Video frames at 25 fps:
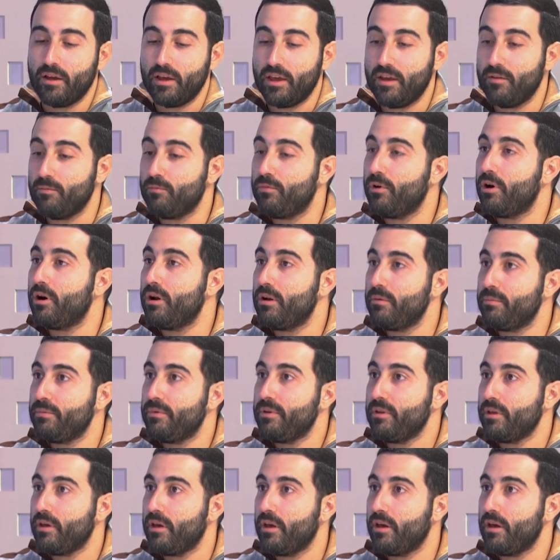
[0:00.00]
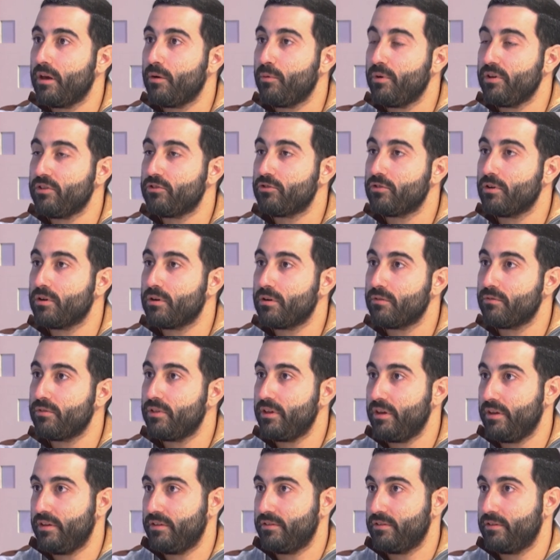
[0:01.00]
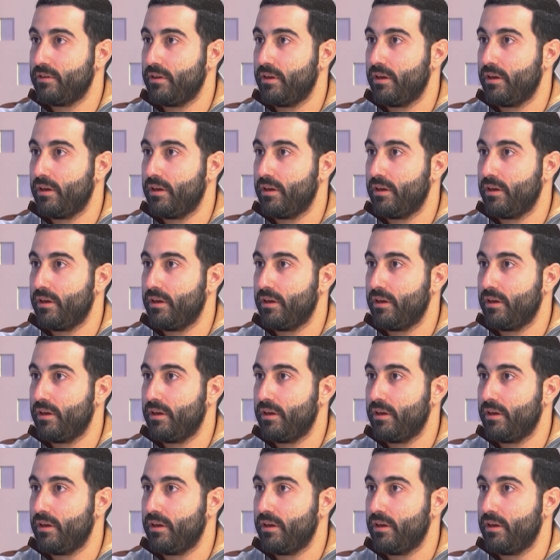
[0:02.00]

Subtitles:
involved with some of these